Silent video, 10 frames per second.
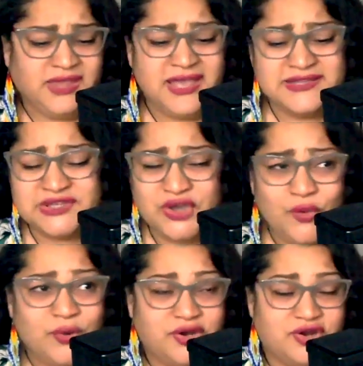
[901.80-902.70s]
as
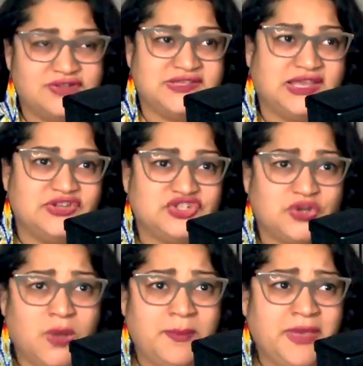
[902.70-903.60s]
coworkers, they can
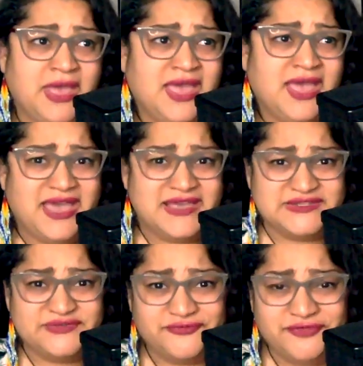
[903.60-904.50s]
show up
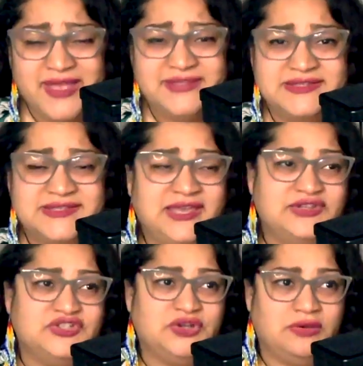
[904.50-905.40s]
as friends, they can
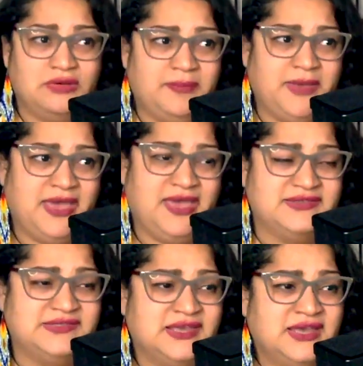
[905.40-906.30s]
show up
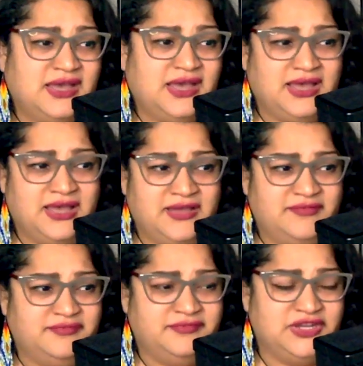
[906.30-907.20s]
as
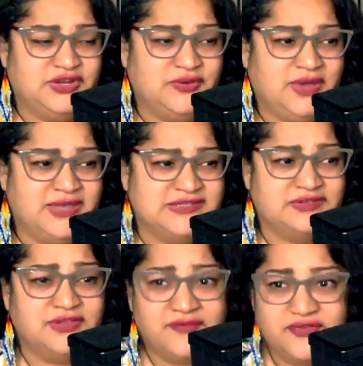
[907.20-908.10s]
as
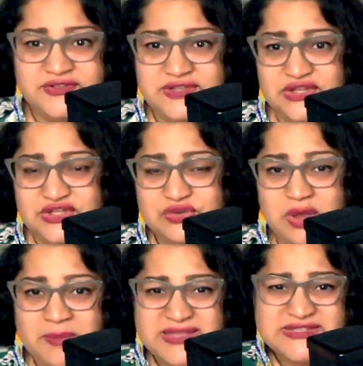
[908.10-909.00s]
lovers, they can show
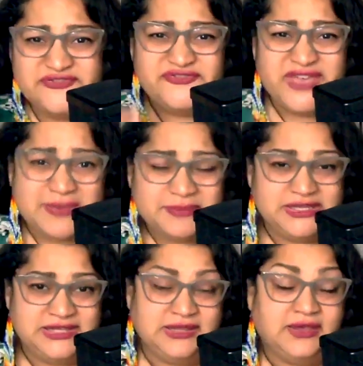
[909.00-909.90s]
up as
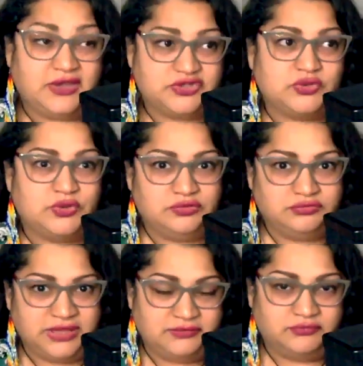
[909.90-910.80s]
family, like actual
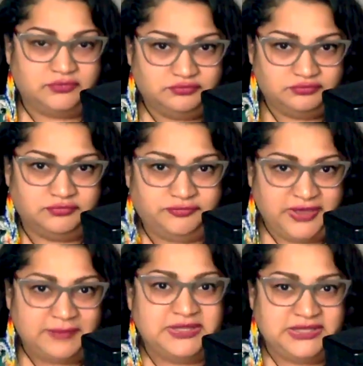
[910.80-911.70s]
like
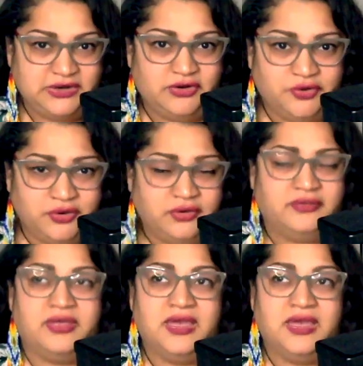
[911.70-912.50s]
family here on earth.